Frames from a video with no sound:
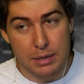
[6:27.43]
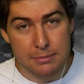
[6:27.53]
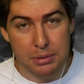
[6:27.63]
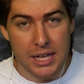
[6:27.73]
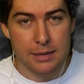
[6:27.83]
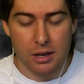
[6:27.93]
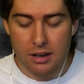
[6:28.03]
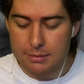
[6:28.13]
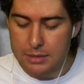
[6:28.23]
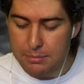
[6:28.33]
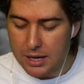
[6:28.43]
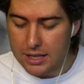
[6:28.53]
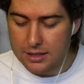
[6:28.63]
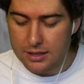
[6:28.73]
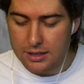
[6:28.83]
been playing behind me by
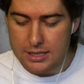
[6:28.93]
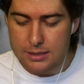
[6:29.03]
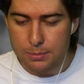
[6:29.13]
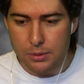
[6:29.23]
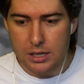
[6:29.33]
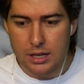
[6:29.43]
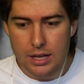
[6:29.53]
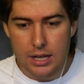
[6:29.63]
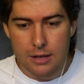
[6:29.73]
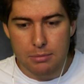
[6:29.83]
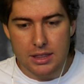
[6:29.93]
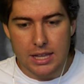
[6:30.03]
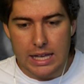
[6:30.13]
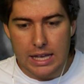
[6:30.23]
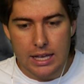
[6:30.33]
this point, but
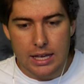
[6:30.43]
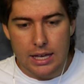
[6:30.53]
they're